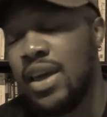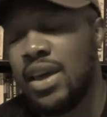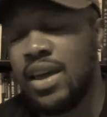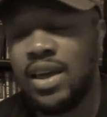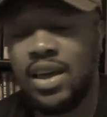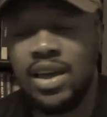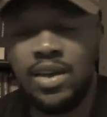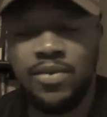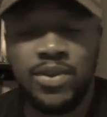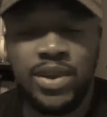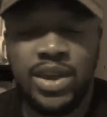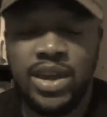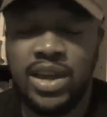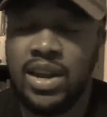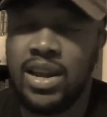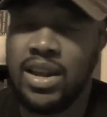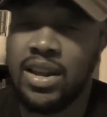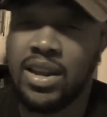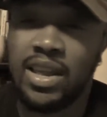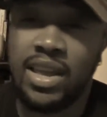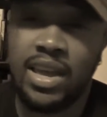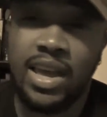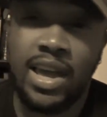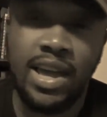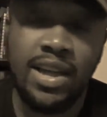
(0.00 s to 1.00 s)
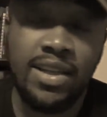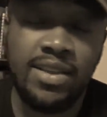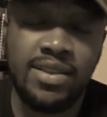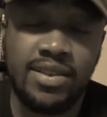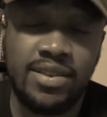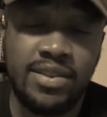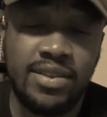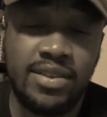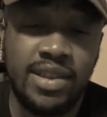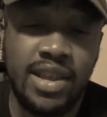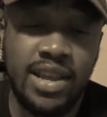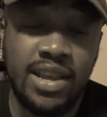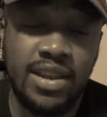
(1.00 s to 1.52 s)
If killing
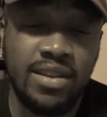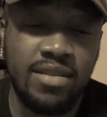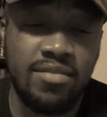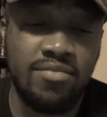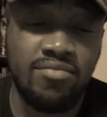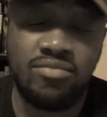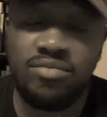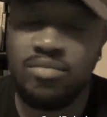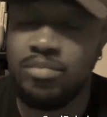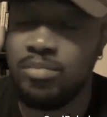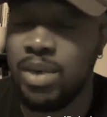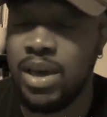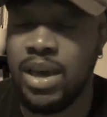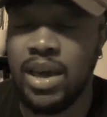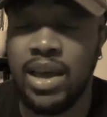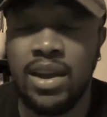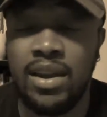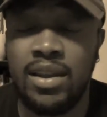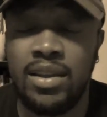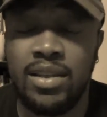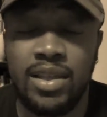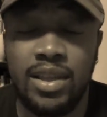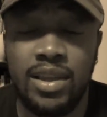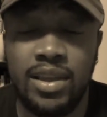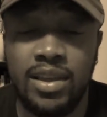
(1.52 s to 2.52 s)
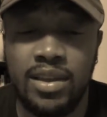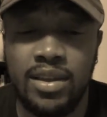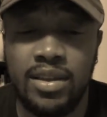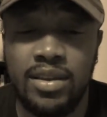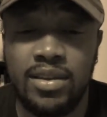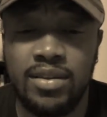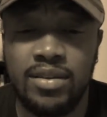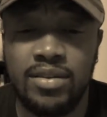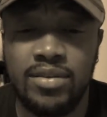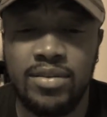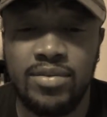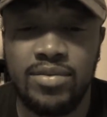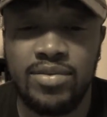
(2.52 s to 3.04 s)
kids didn't make
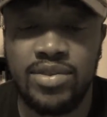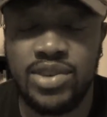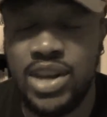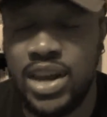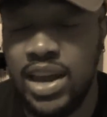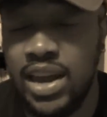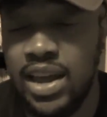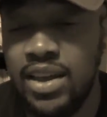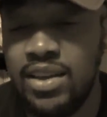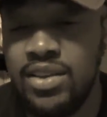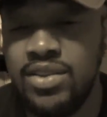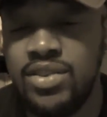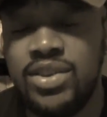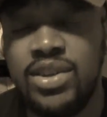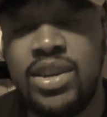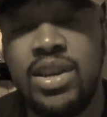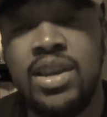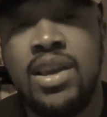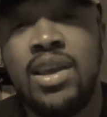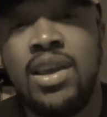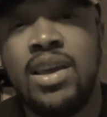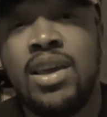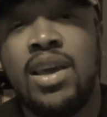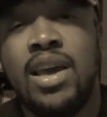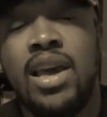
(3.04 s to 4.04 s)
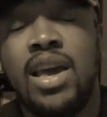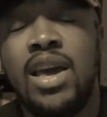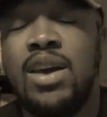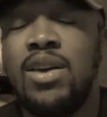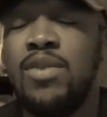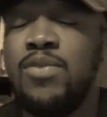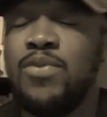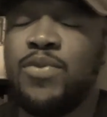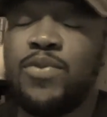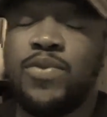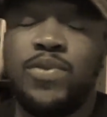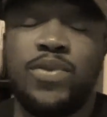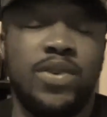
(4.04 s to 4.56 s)
anything change,
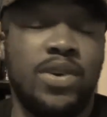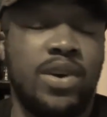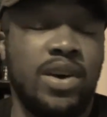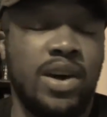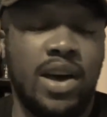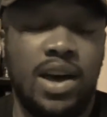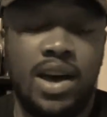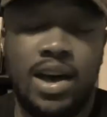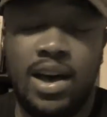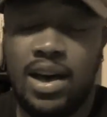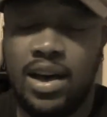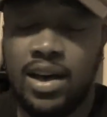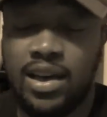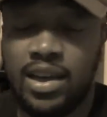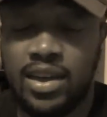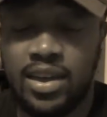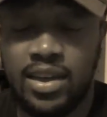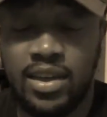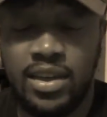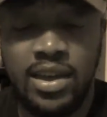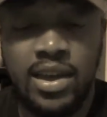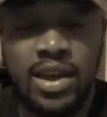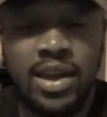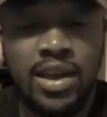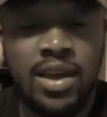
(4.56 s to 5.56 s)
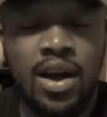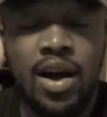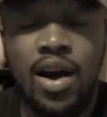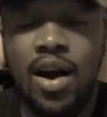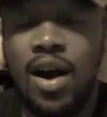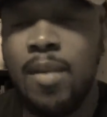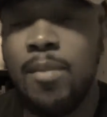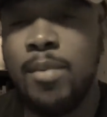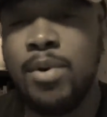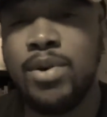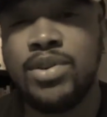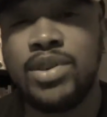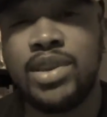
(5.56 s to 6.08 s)
if
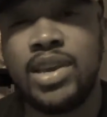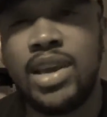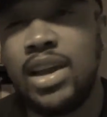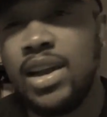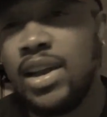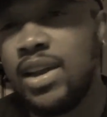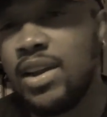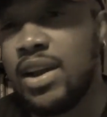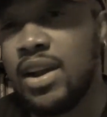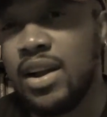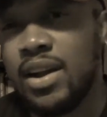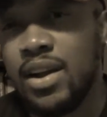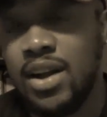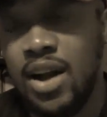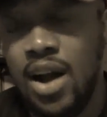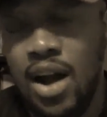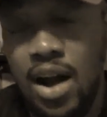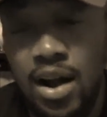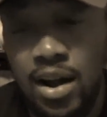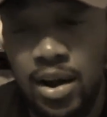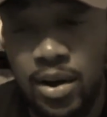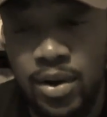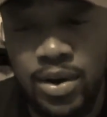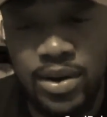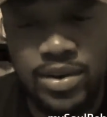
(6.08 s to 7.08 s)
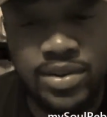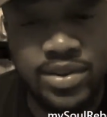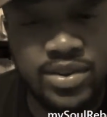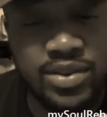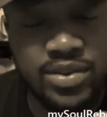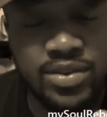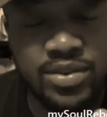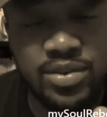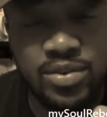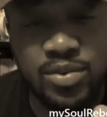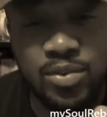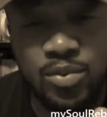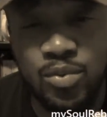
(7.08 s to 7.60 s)
almost killing a
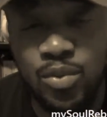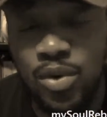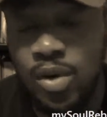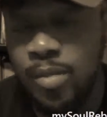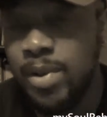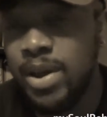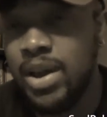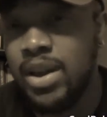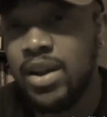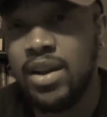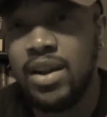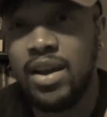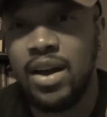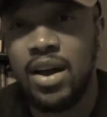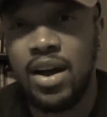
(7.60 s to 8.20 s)
congresswoman